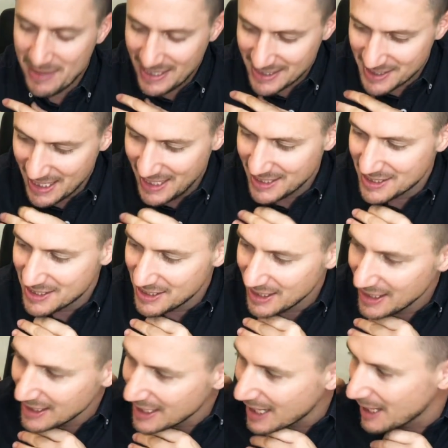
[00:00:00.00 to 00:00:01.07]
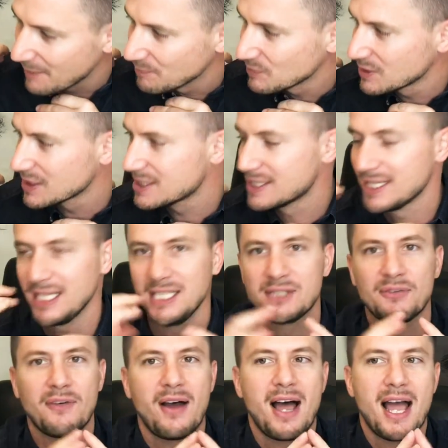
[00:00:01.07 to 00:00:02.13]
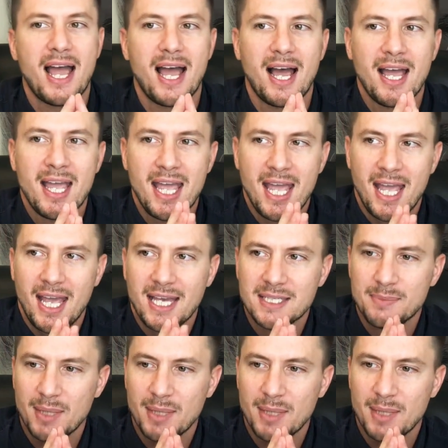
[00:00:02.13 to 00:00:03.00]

It's the ceasefire has